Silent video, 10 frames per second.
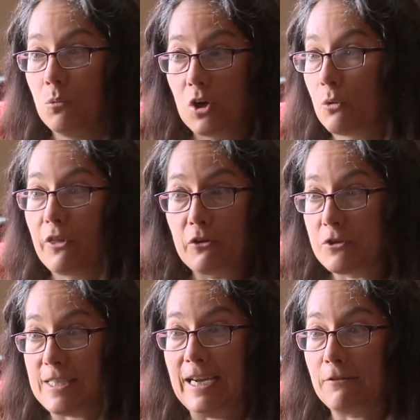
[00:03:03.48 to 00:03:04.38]
work with her
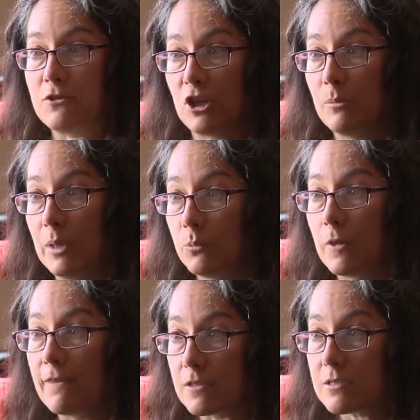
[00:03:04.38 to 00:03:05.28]
staff to come up
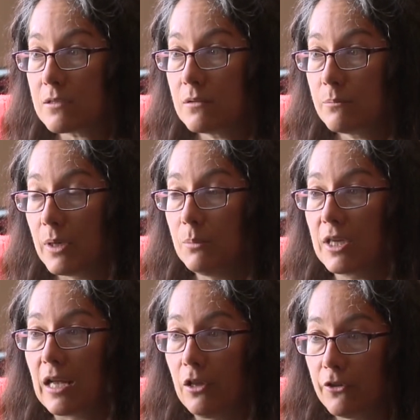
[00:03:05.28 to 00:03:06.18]
with this public
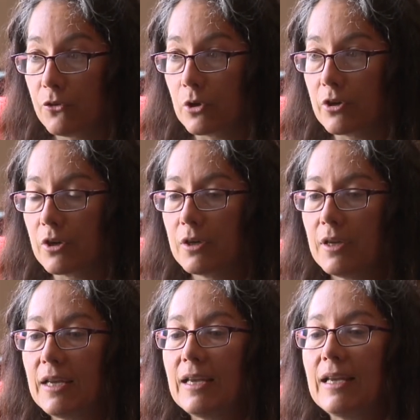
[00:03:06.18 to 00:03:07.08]
health order.
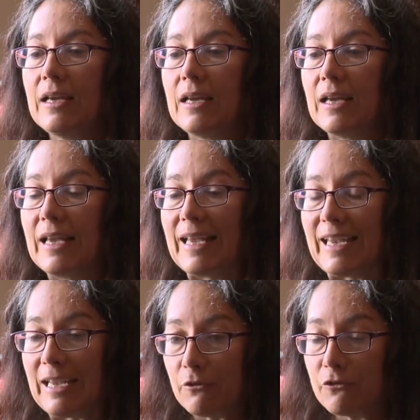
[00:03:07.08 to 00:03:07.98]

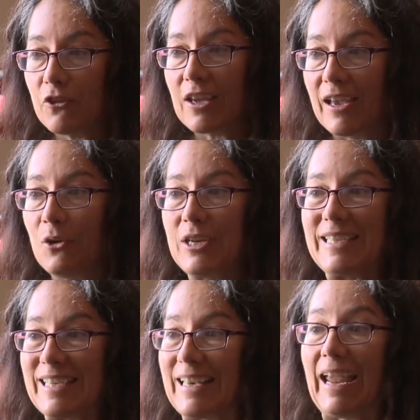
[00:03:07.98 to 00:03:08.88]
If the county
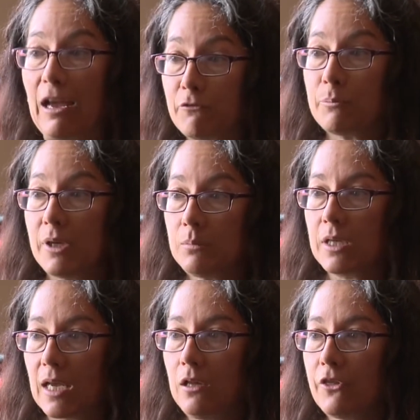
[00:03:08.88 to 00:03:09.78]
didn't have a
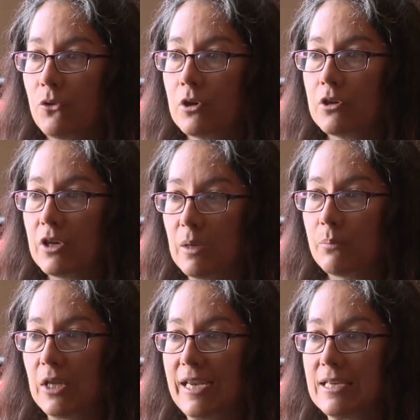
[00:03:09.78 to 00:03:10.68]
public health order in
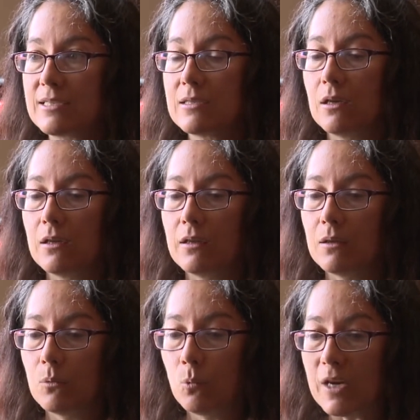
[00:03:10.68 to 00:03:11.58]
place,
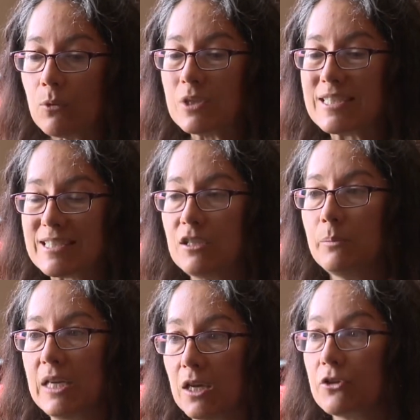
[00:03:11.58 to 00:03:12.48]
we would still
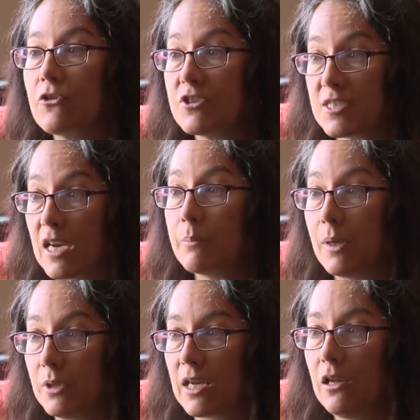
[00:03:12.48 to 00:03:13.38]
be under the state
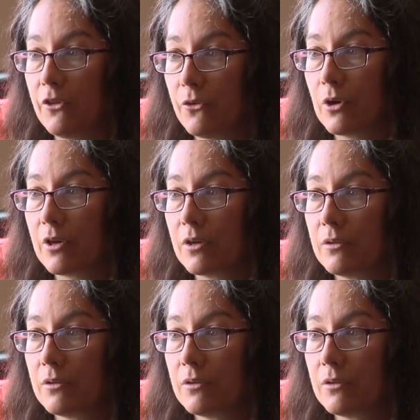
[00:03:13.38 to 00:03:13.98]
public health order.